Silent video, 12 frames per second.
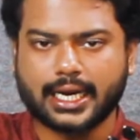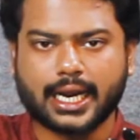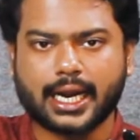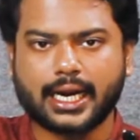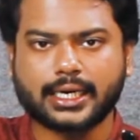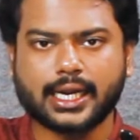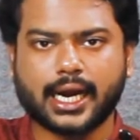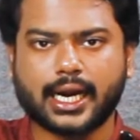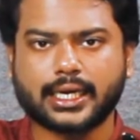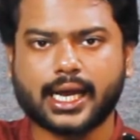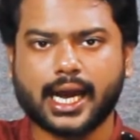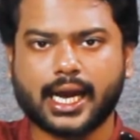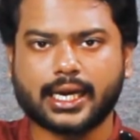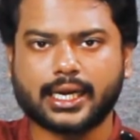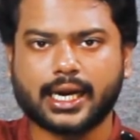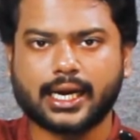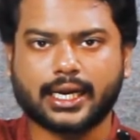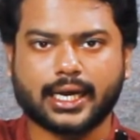ra, da, da,
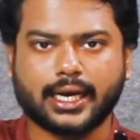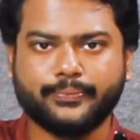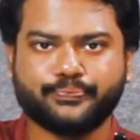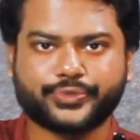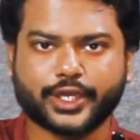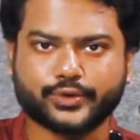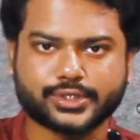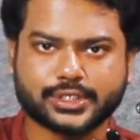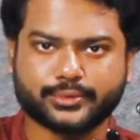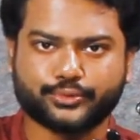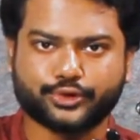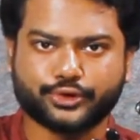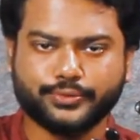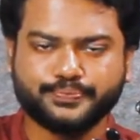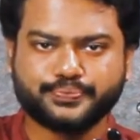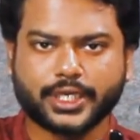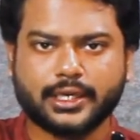ra, da. That was the bowl.